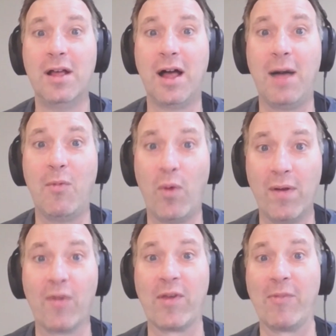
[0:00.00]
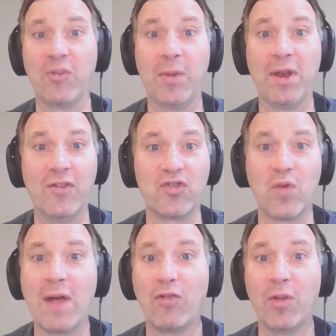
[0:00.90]
Um, one of those happens to be division
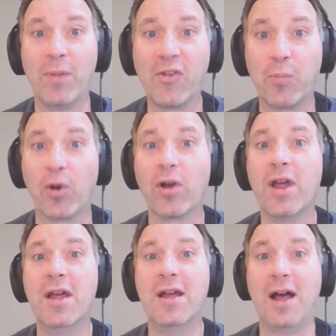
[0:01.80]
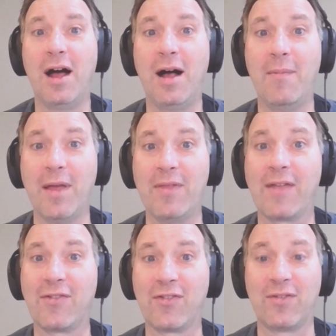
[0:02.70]
rival in Pittsburgh, um, and
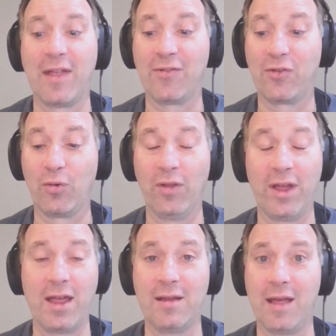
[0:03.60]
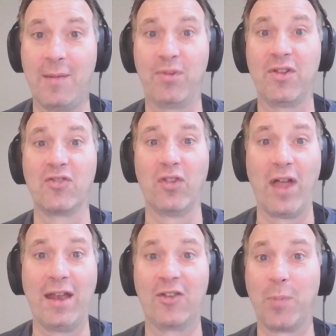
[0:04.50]
that's that's certainly a, a potential
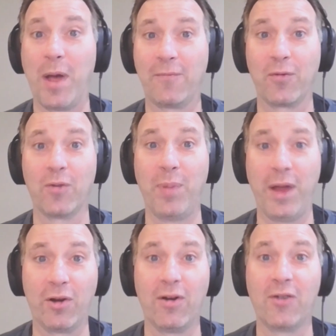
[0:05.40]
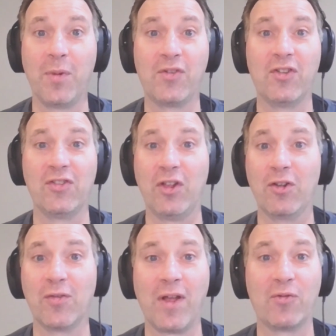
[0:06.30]
landing spot for Baker. As much as
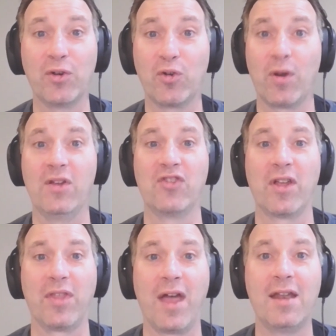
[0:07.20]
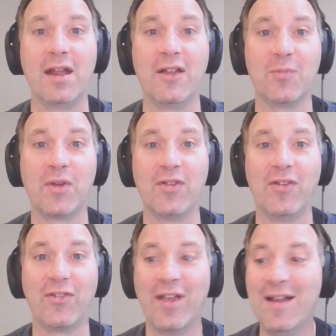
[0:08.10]
Steelers fans would cringe at that, and as much as